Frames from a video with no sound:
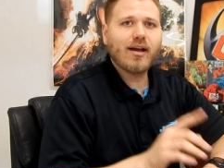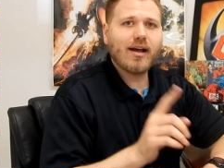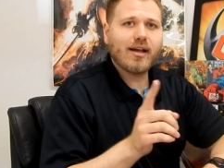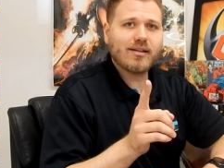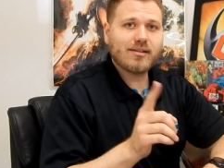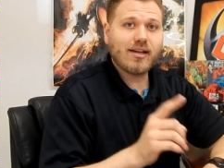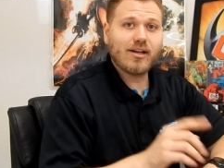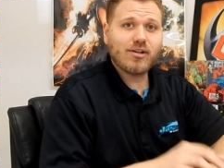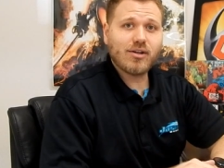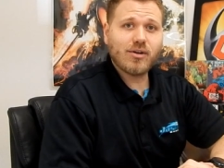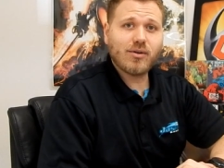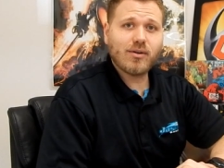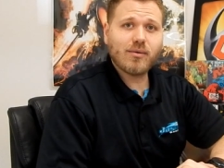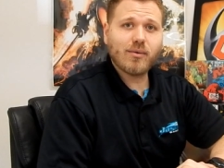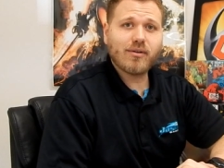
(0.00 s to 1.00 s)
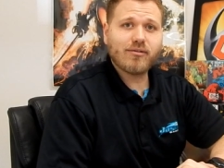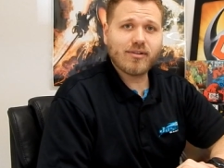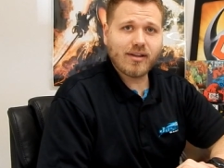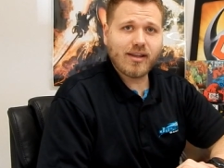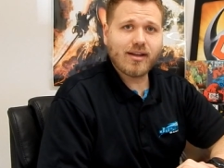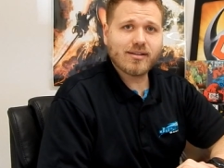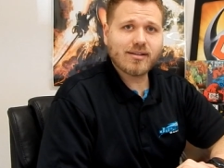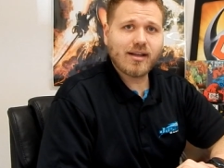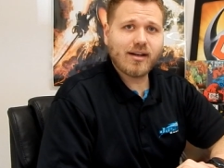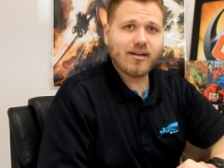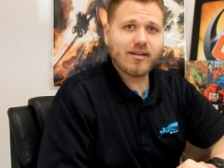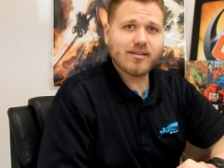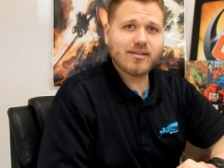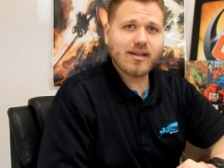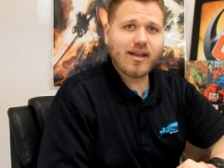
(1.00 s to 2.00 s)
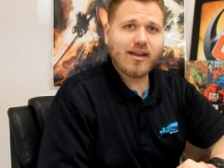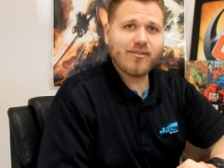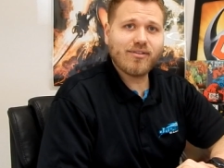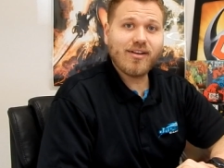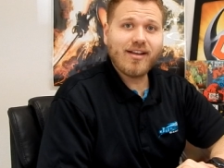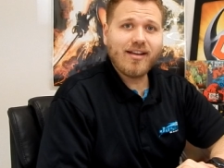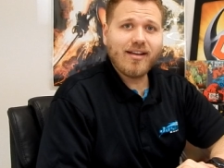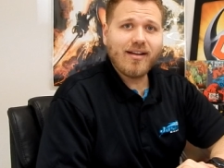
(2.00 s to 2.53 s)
Uh, stay tuned. We're really excited to save